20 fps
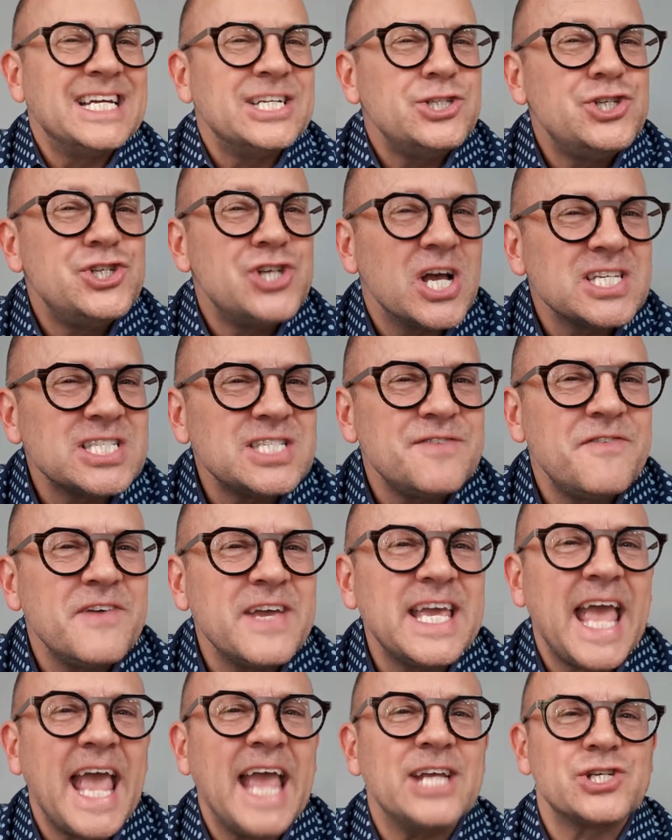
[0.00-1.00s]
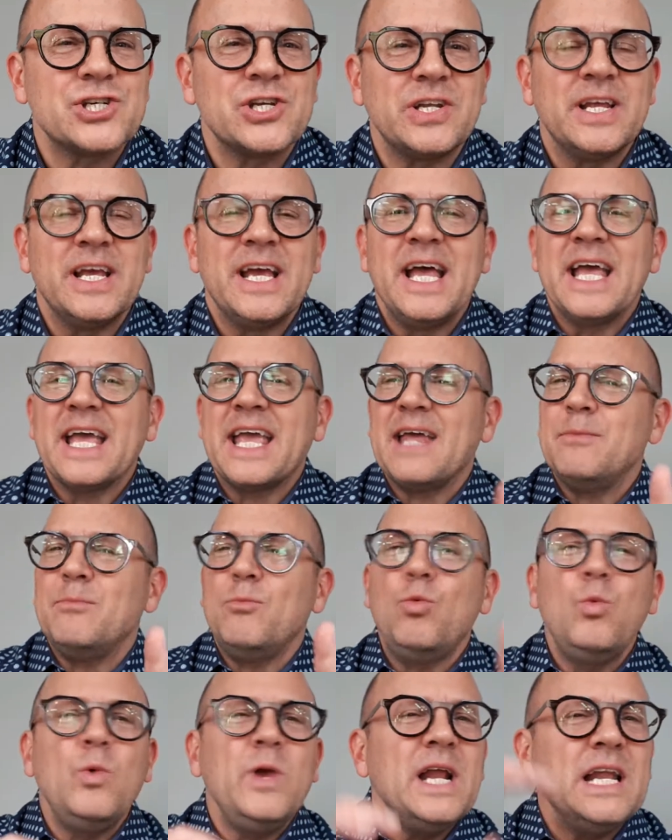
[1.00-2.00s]
Justification
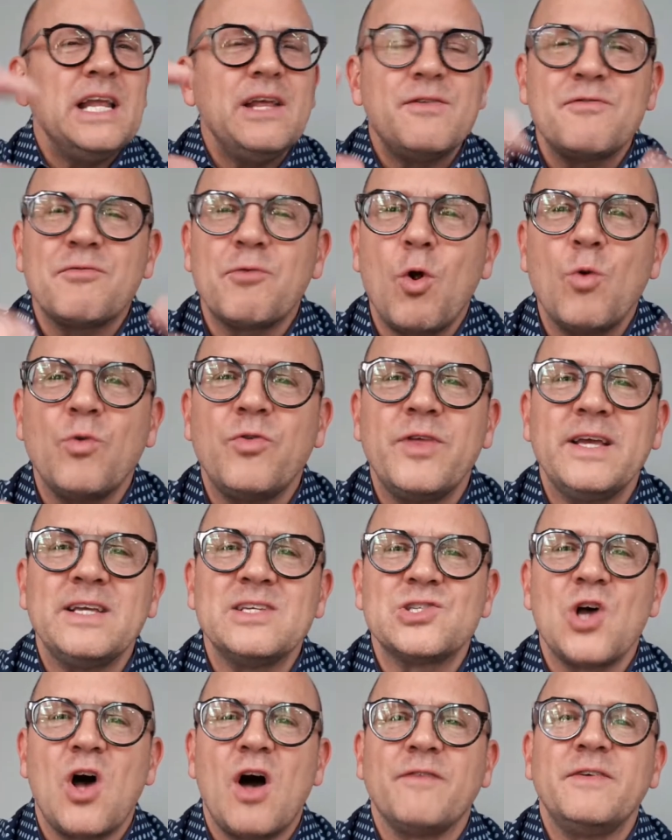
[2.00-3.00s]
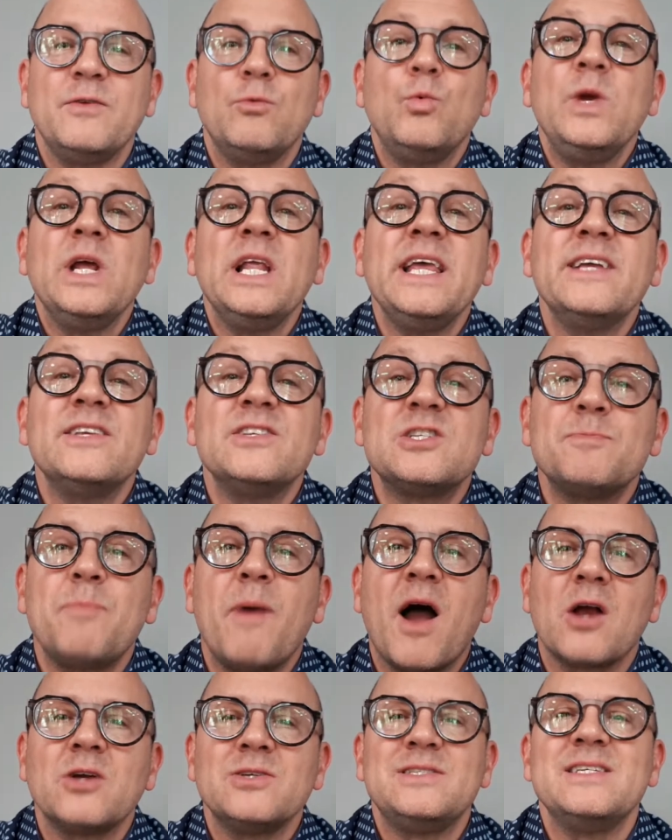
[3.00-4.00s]
can really throw things off. It really
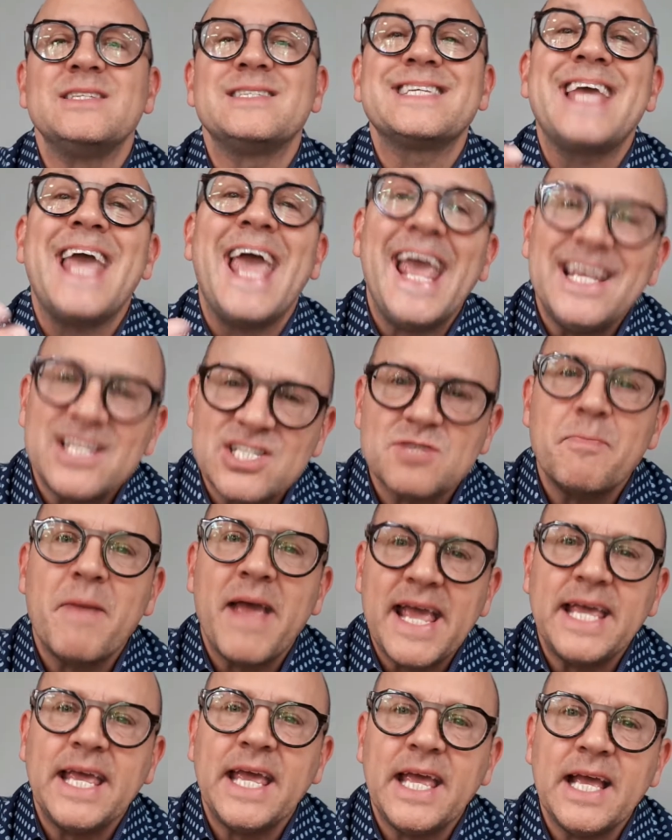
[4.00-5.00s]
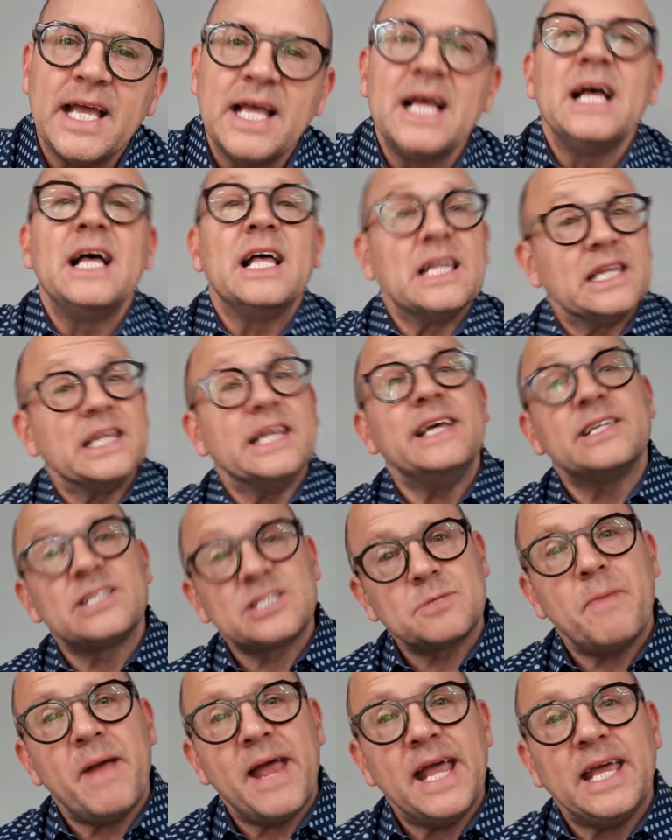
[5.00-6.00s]
inspires this case-making,
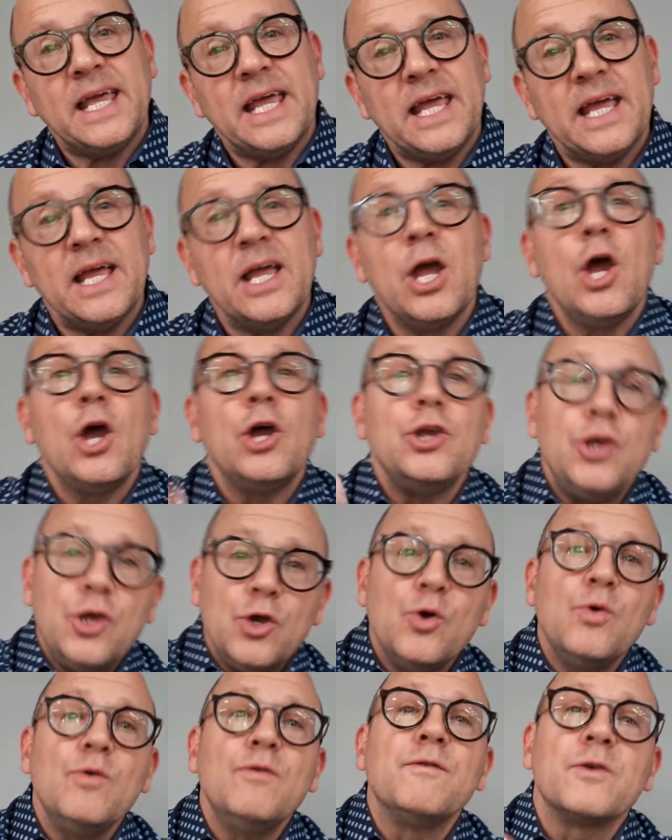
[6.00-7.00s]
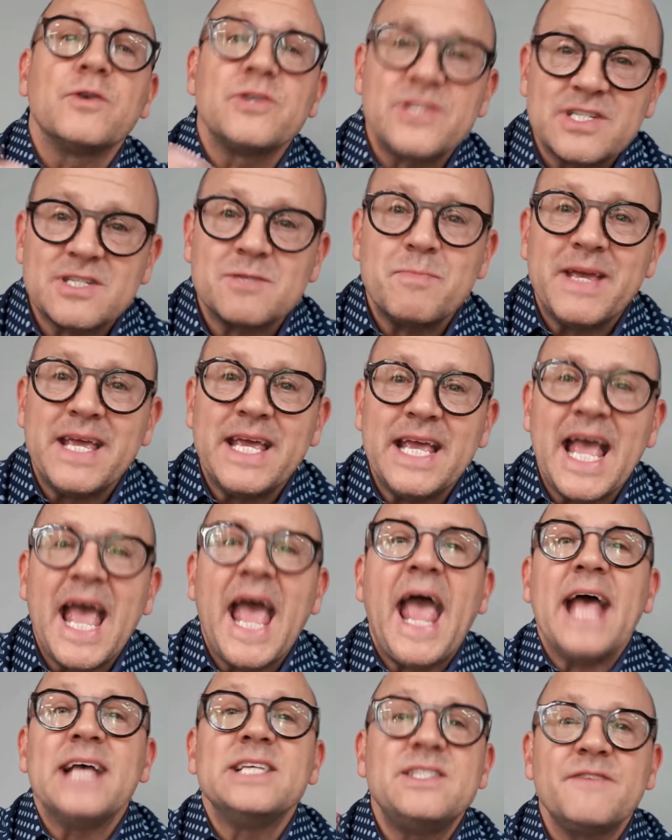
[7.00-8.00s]
list-making, you versus
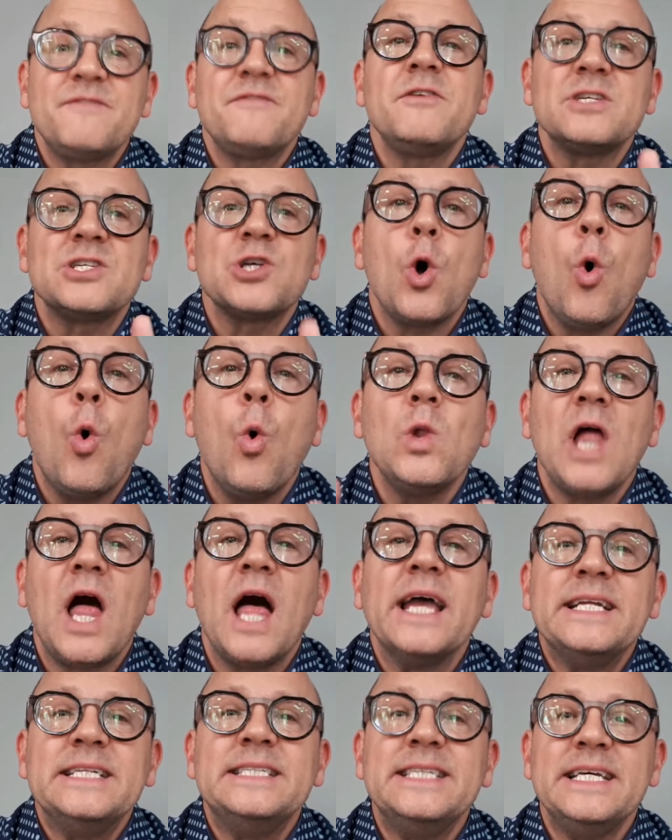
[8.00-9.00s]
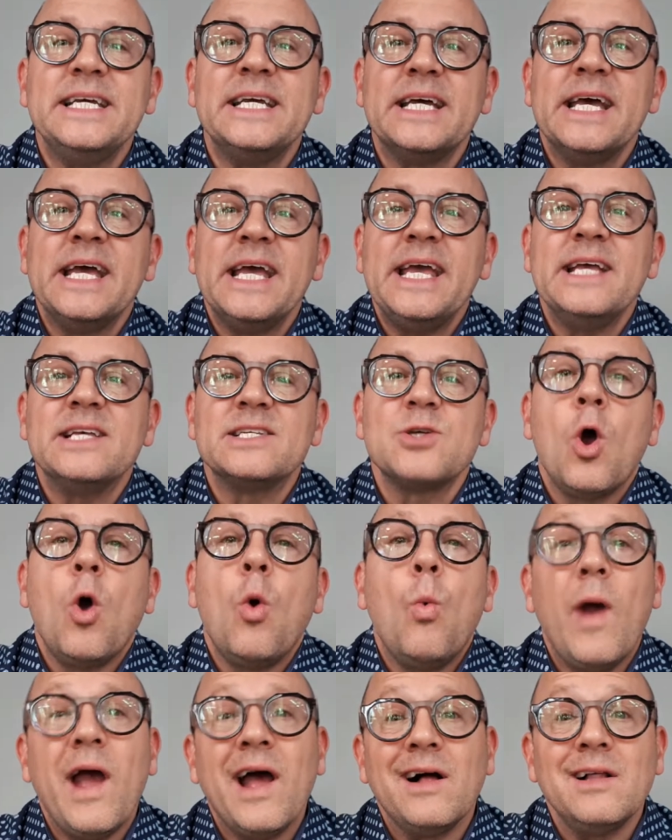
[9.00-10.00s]
me, as if this whole idea is,
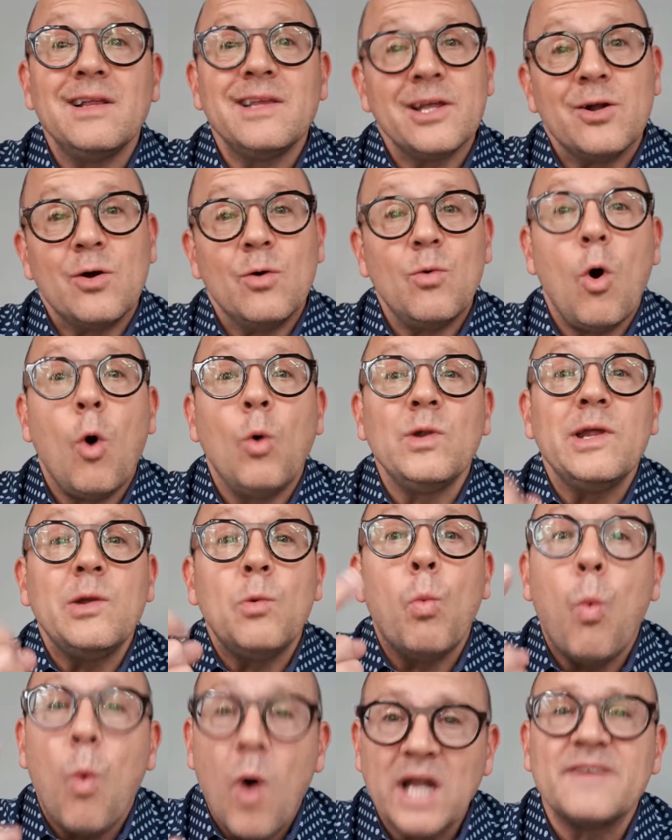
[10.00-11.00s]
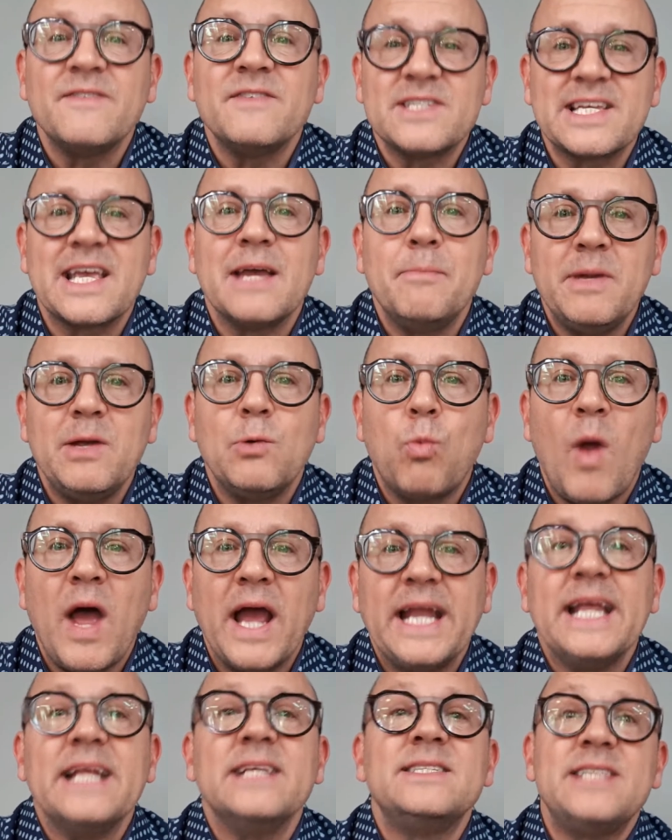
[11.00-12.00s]
well, you know, only one of us can be
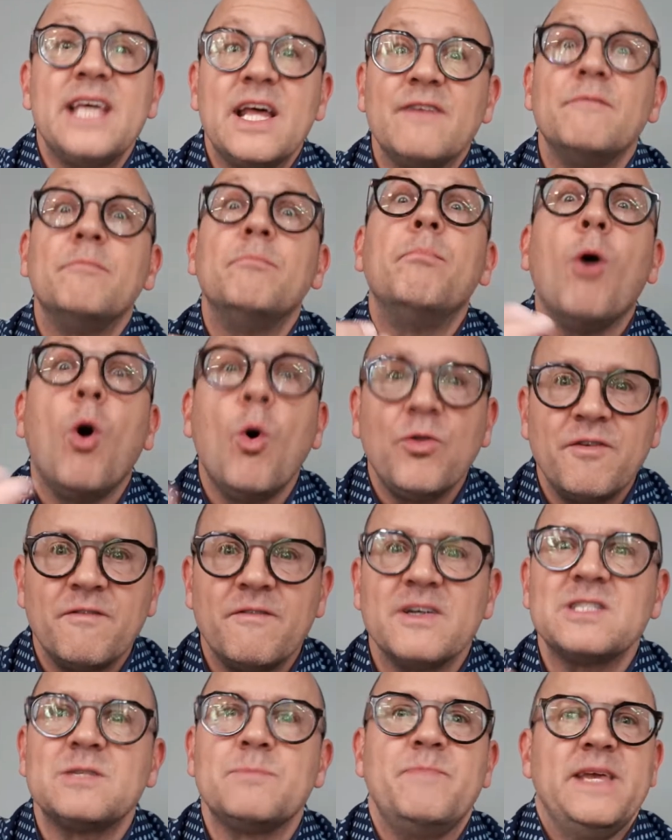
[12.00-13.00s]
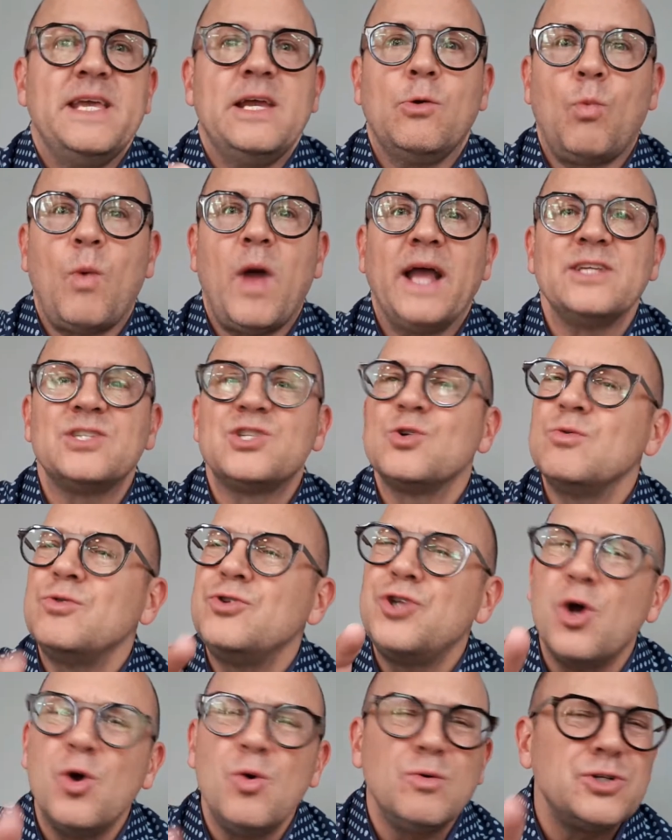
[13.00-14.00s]
right instead of both of us being right. So
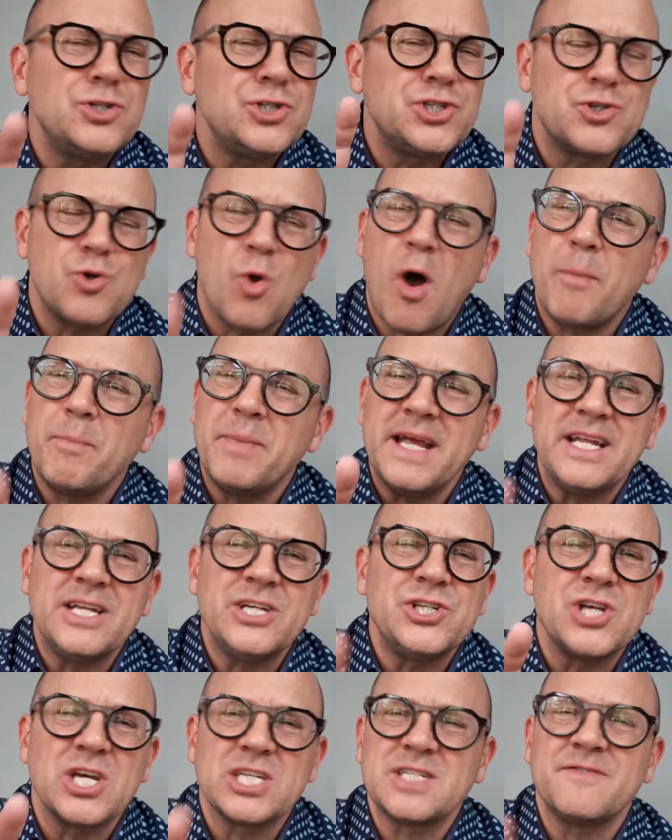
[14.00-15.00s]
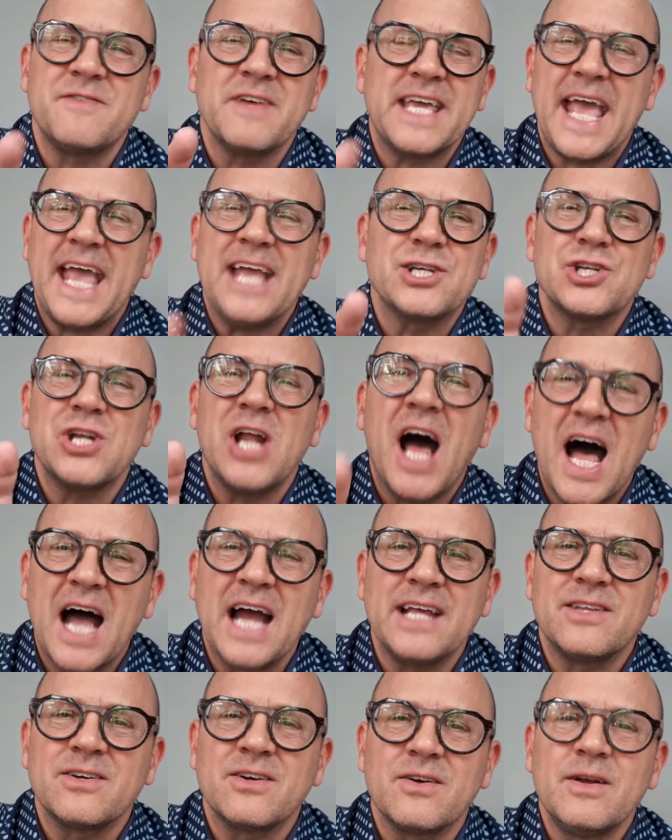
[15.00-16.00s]
don't drop into justification
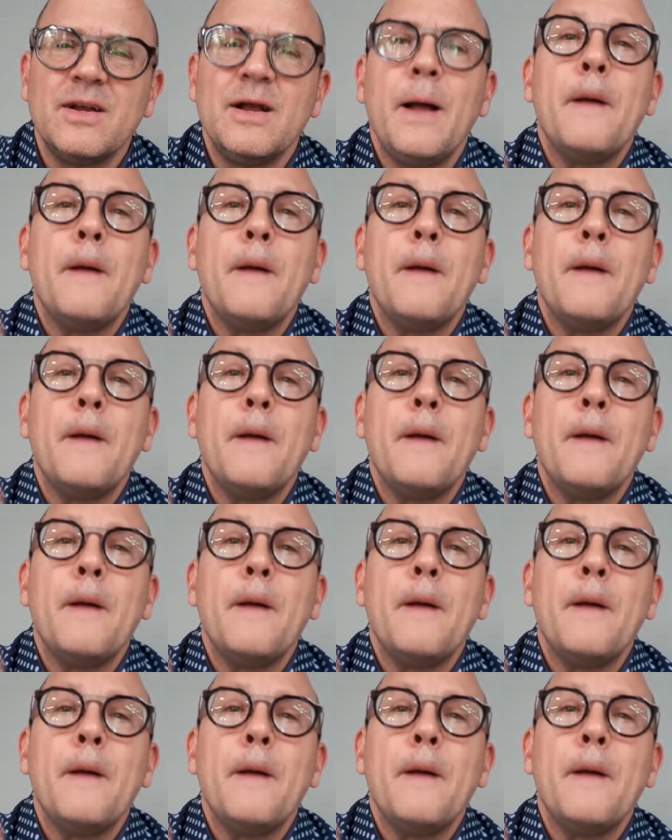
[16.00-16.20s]
either.